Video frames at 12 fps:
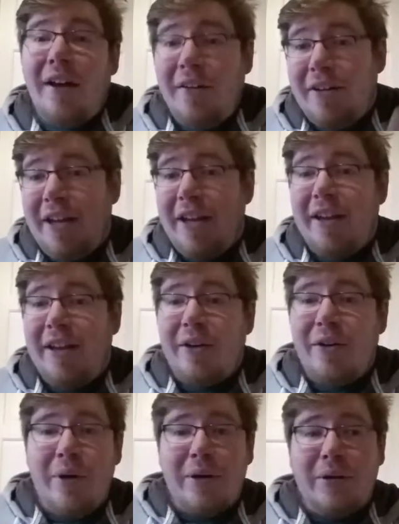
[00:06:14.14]
oh
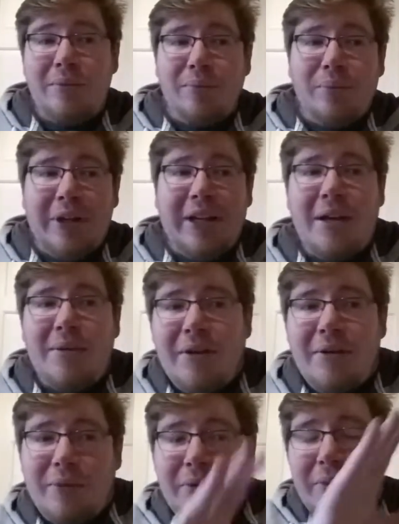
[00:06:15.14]
yeah, when we came
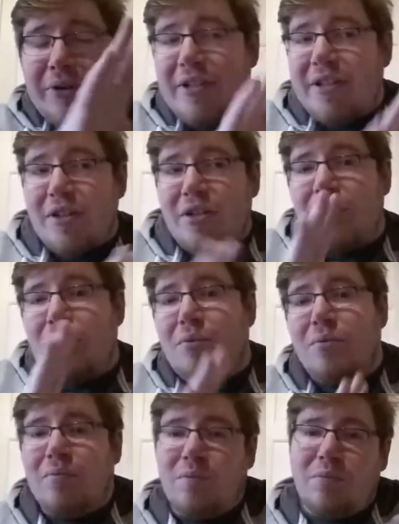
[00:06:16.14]
in, we wanted to
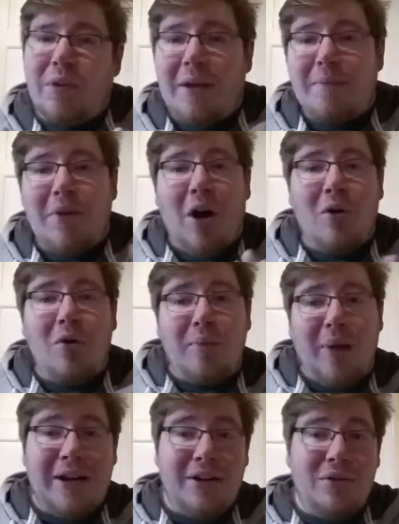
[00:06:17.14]
do like a whole
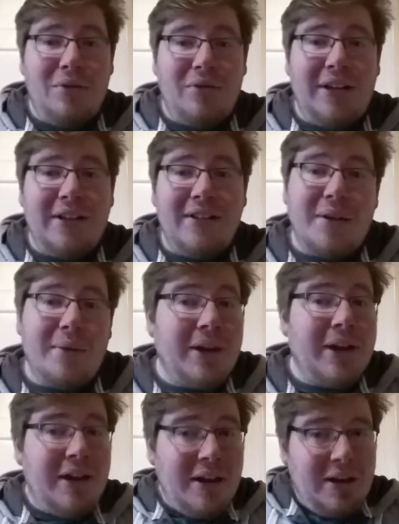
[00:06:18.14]
brand new thing.
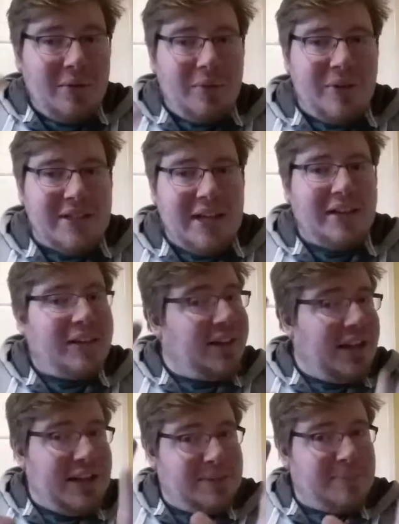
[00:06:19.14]
So we said
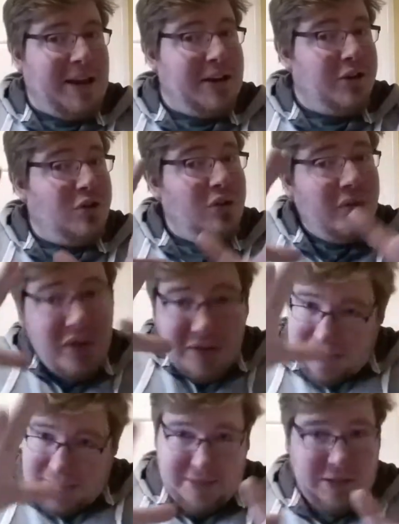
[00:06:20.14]
the expanded
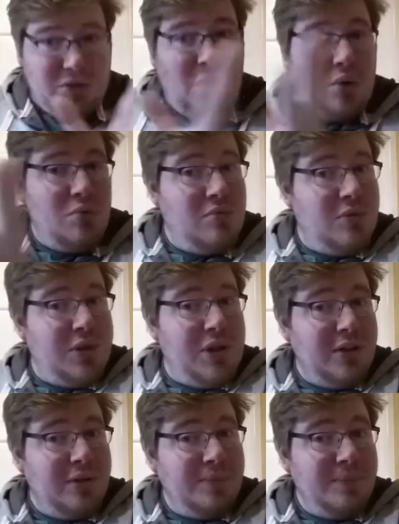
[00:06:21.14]
universe is its own
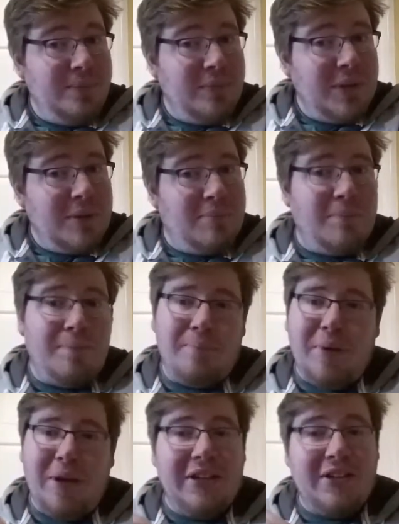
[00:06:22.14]
thing,
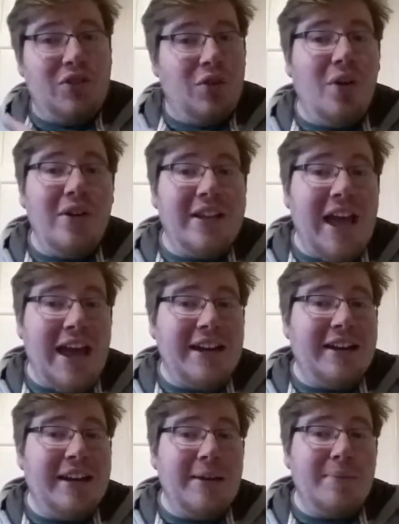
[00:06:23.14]
but it's not
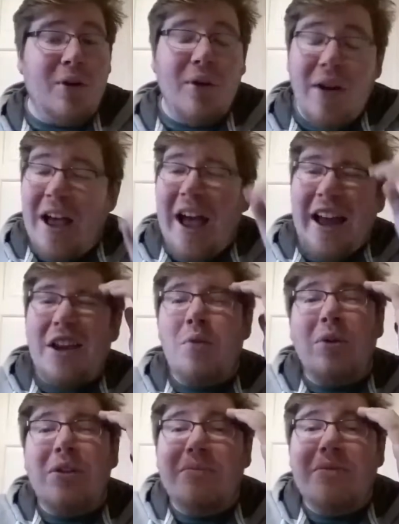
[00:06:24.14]
canon anymore. And I
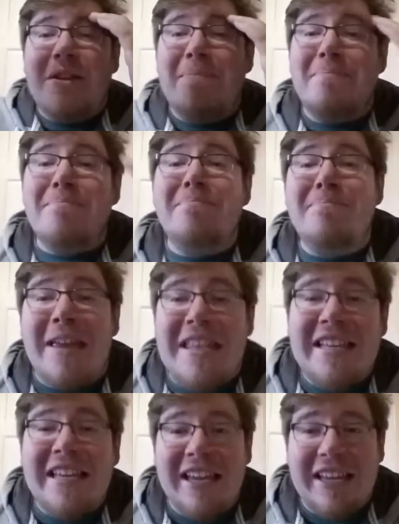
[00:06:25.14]
want them to
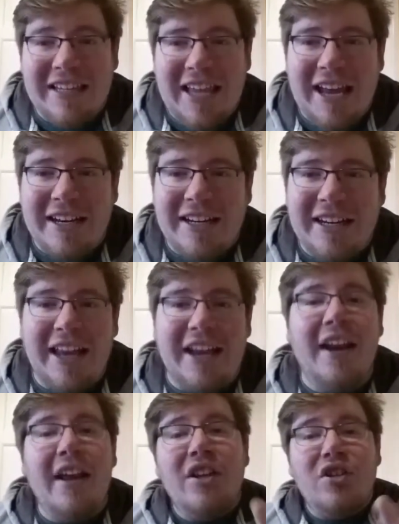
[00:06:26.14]
make it canon
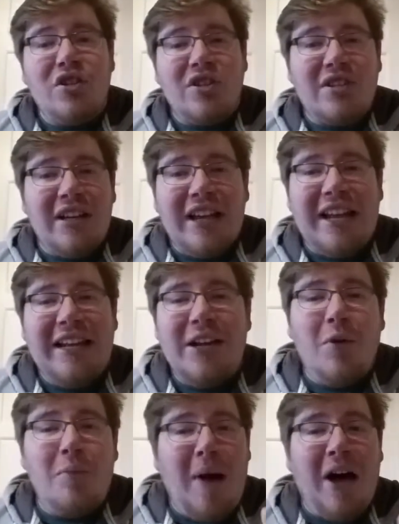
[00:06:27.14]
again. Just a
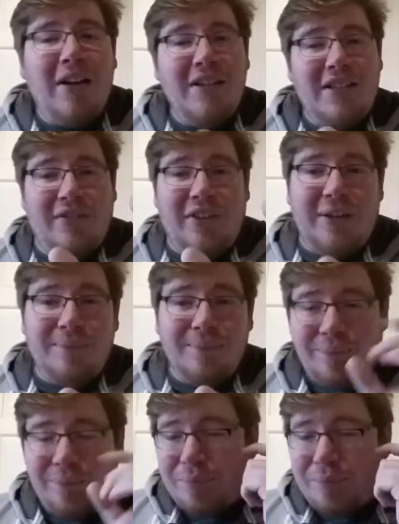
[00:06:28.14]
little part of it.